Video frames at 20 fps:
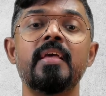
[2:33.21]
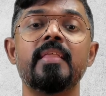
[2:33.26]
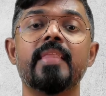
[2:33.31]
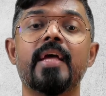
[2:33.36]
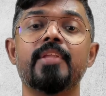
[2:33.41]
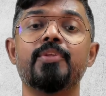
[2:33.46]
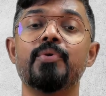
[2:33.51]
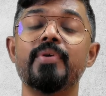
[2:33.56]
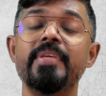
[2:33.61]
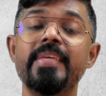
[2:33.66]

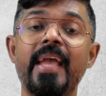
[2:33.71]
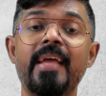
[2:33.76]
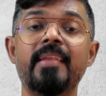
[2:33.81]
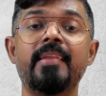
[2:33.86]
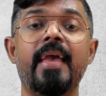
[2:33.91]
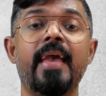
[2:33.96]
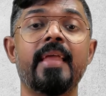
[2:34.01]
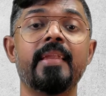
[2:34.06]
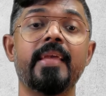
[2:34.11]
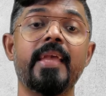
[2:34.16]
that you get
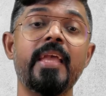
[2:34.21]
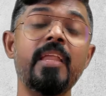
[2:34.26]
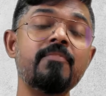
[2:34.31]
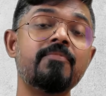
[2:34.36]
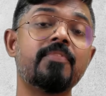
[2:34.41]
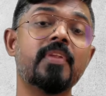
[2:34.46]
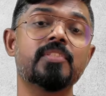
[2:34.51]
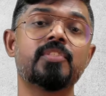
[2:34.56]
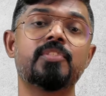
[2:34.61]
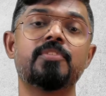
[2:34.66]
an
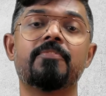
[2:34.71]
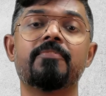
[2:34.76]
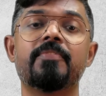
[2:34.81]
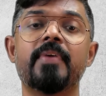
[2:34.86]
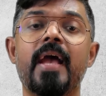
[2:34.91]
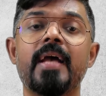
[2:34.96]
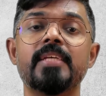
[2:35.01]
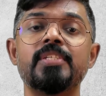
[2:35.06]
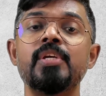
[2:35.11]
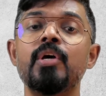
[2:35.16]
influx of
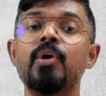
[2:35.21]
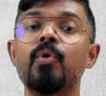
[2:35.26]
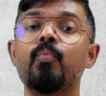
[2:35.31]
cash